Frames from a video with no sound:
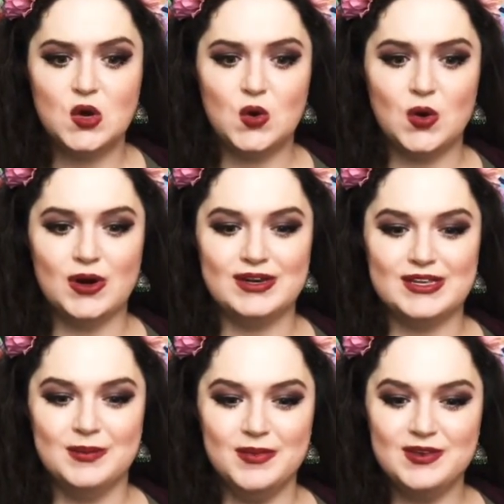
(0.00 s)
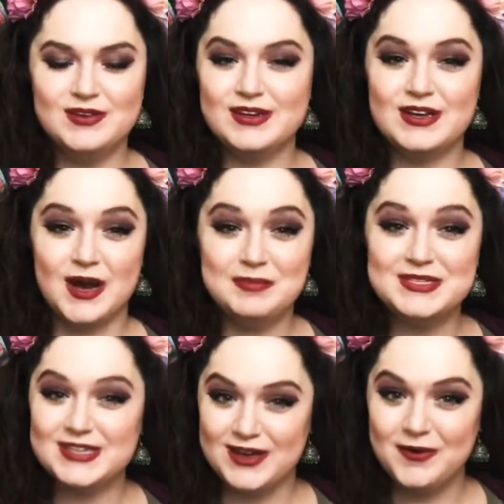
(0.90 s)
or in communion cups
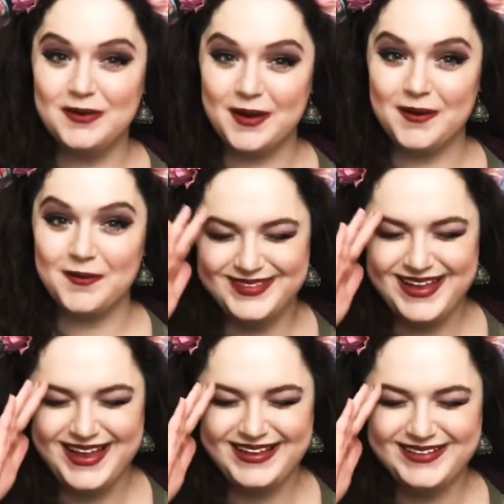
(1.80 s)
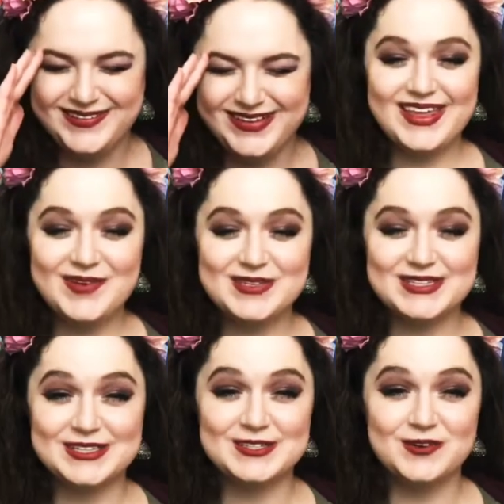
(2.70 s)
to go. That was
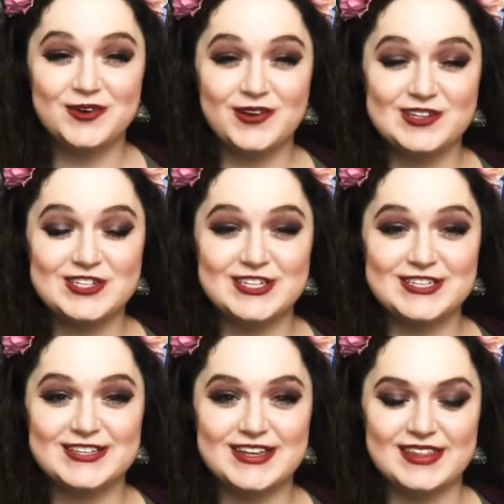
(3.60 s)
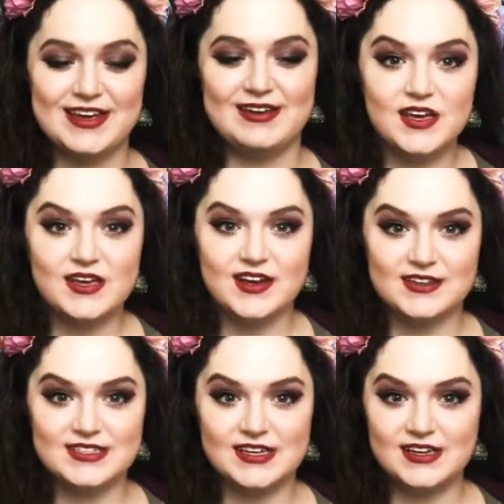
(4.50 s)
like so cringy to say that.
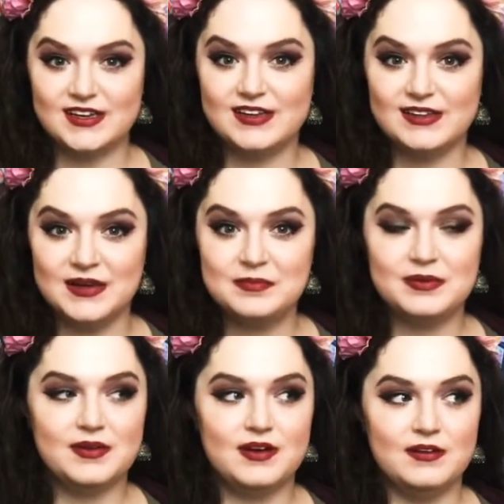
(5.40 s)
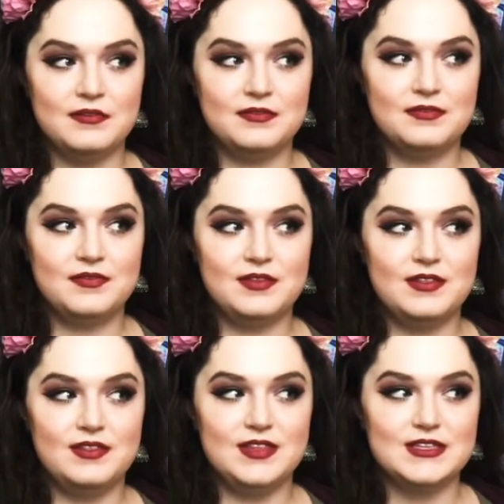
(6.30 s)
Here's like a clip of
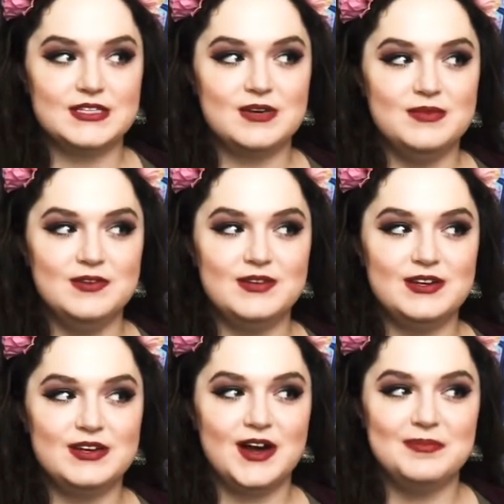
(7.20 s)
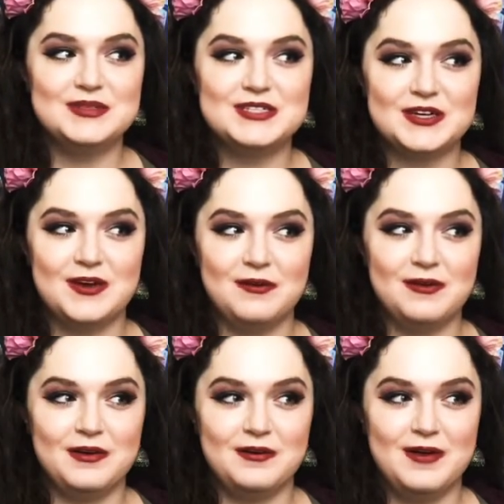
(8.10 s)
these communion cups to
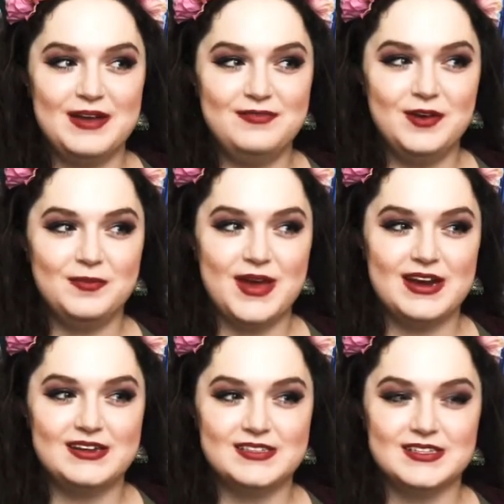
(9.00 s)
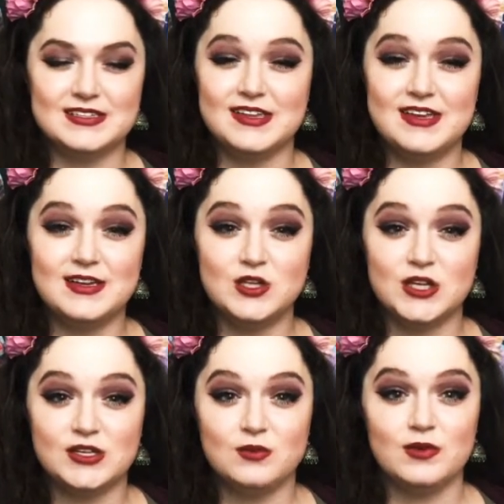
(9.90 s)
go. I feel bad because this lady
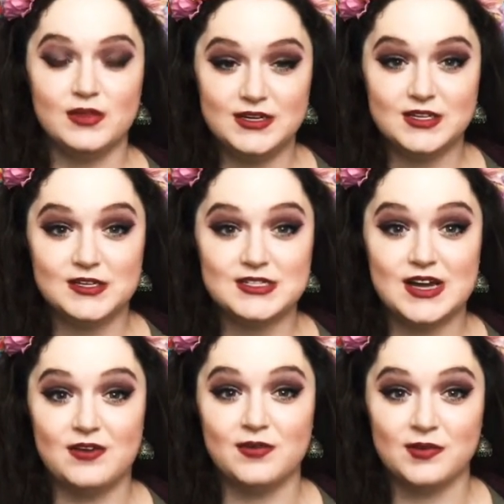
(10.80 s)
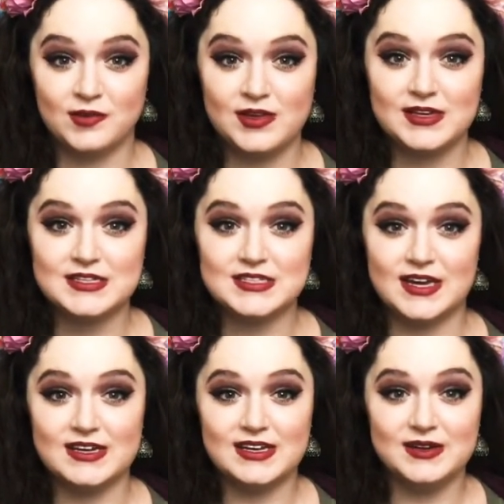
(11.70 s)
genuinely does sound really
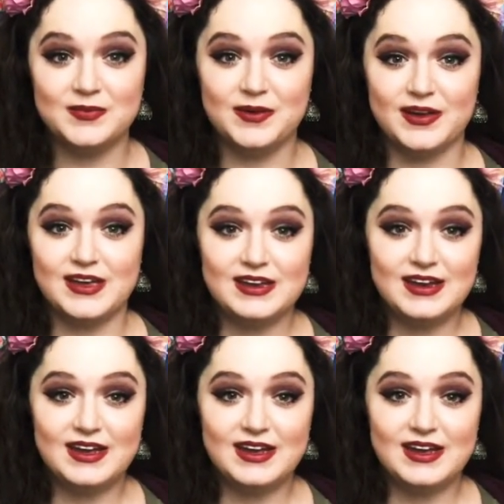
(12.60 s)
excited, but